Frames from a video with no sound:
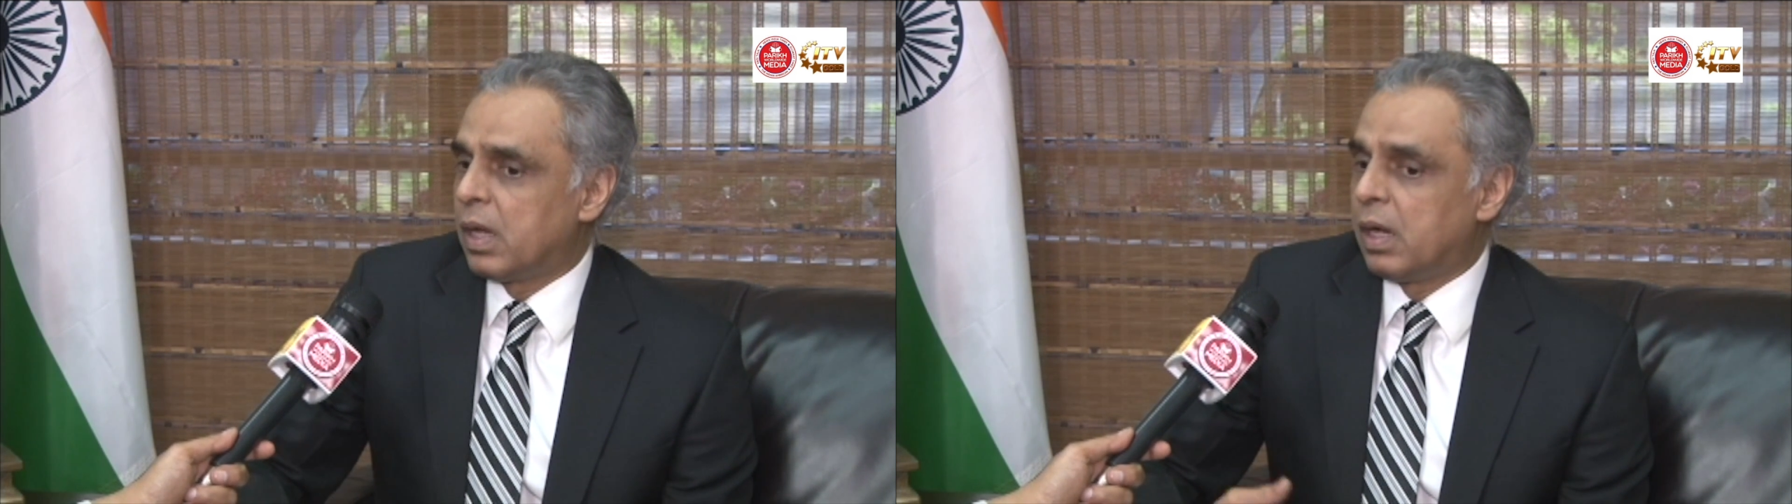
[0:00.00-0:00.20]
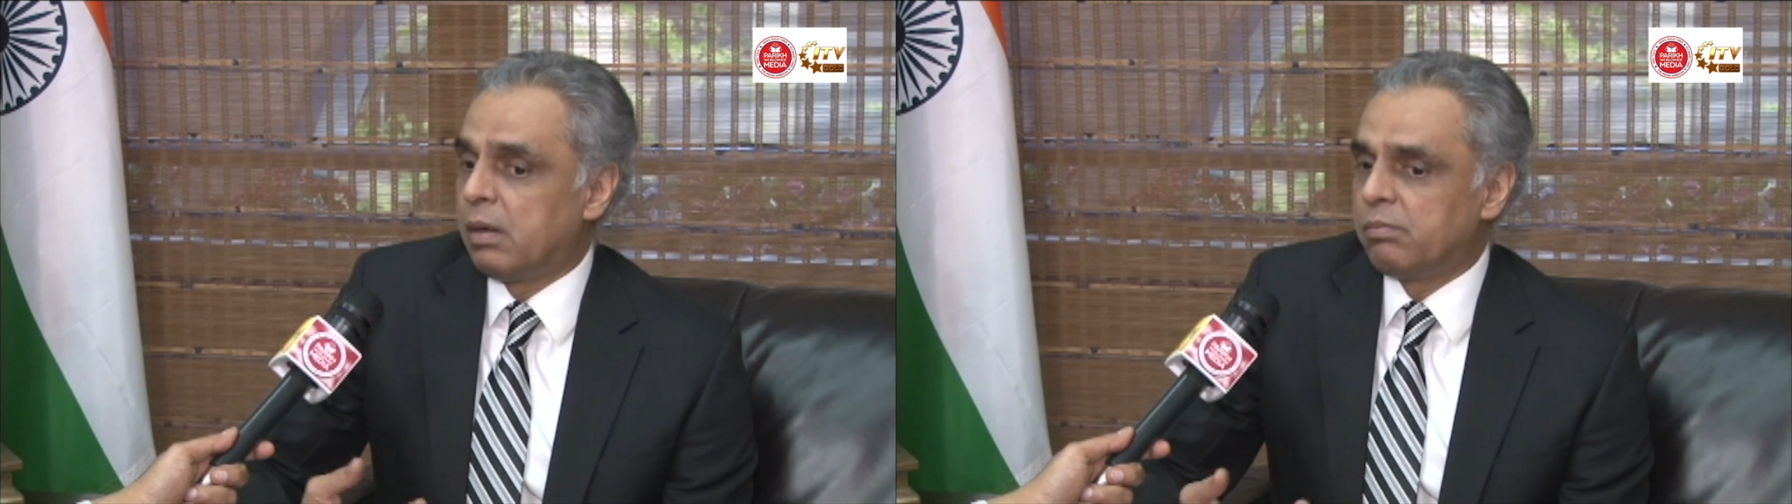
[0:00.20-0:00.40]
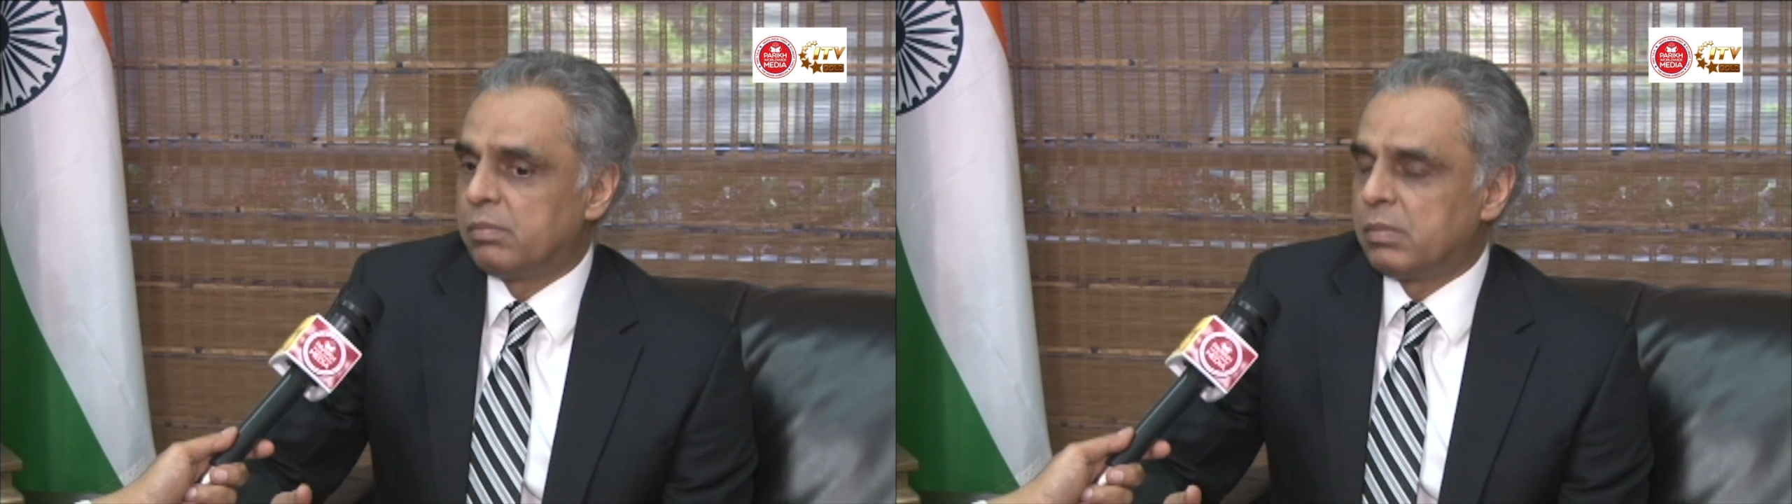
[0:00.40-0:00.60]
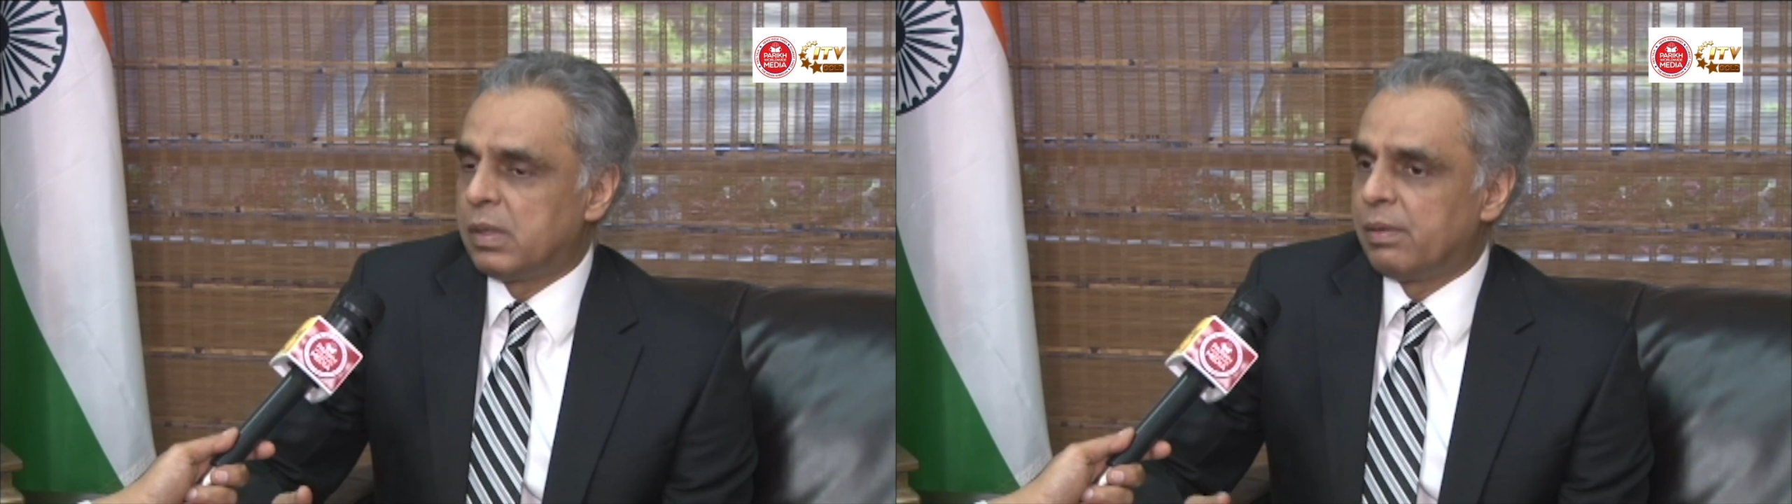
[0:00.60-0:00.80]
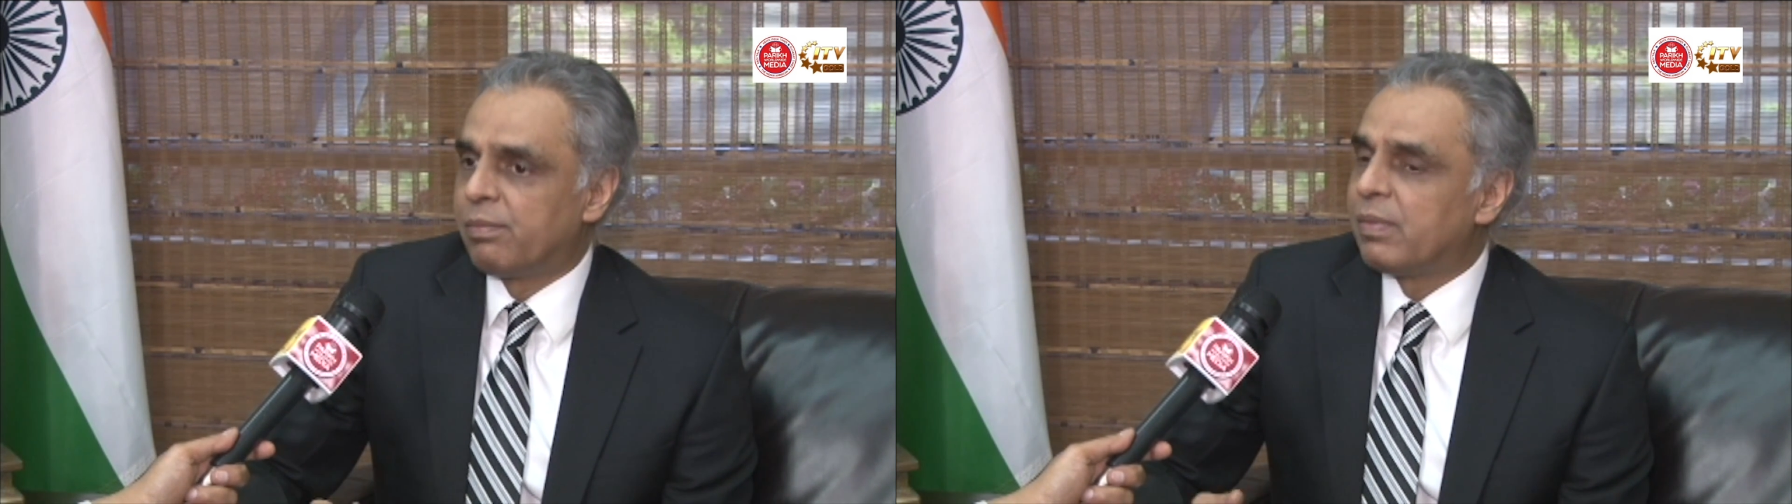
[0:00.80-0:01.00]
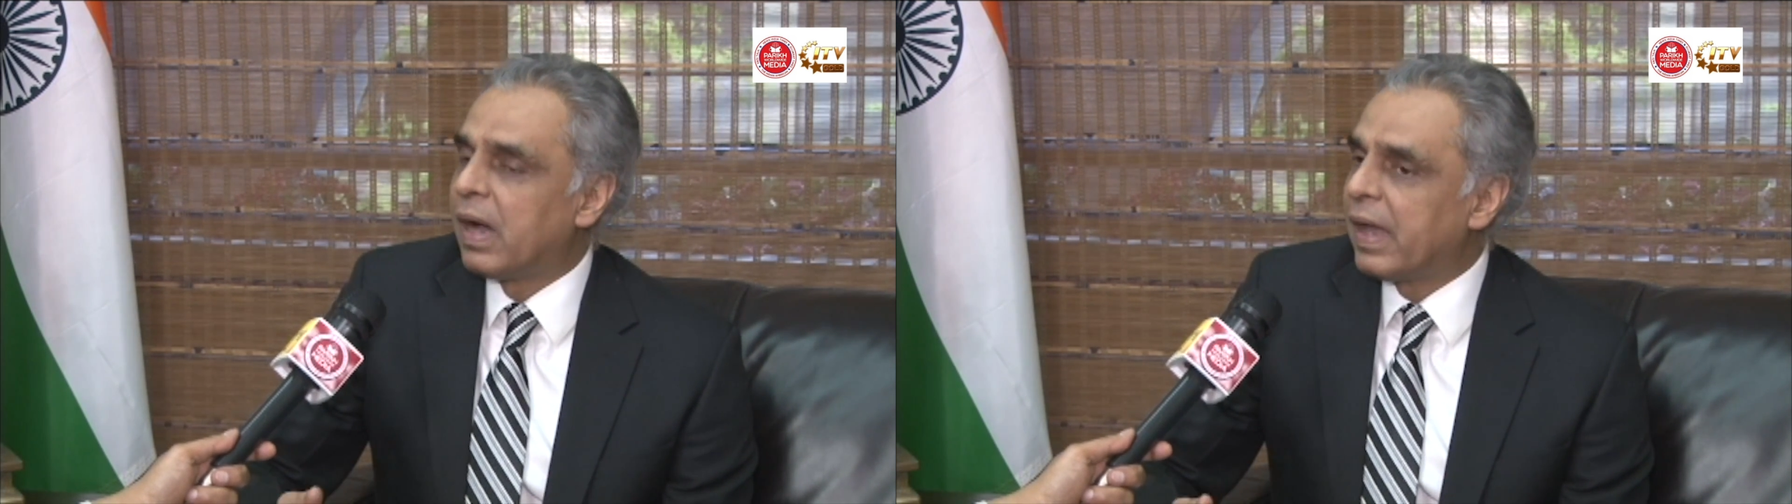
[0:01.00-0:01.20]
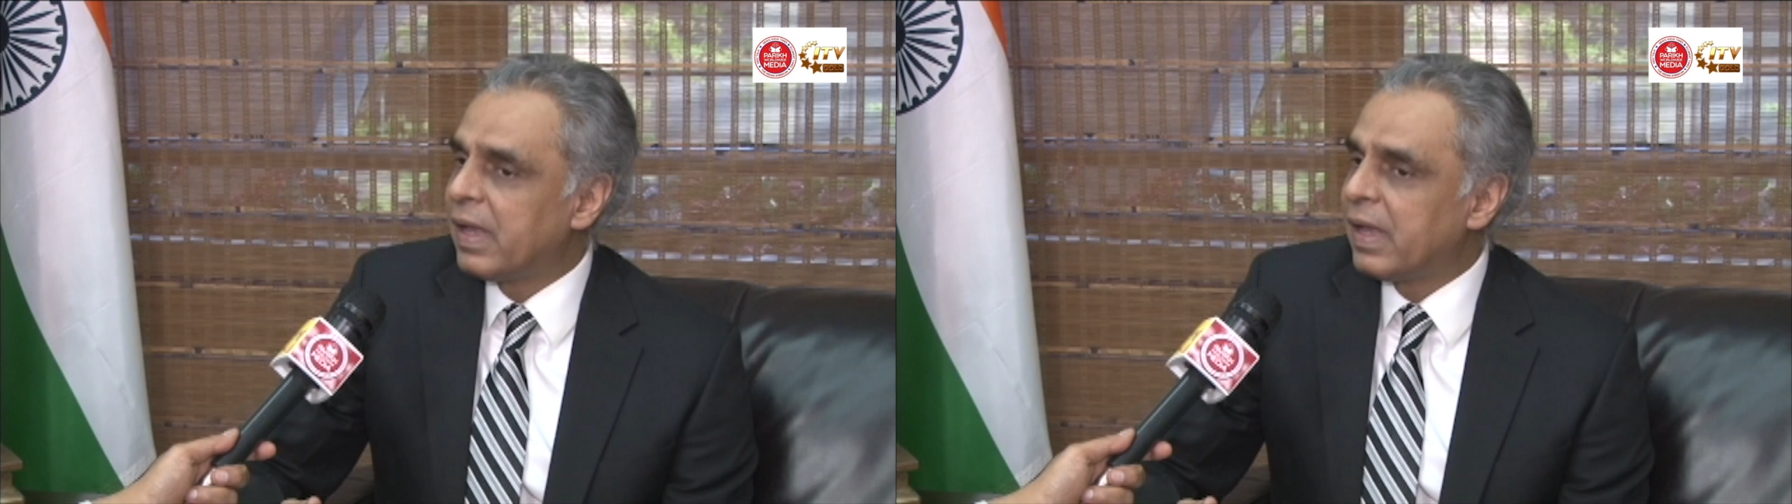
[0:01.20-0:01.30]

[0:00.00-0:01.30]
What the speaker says: I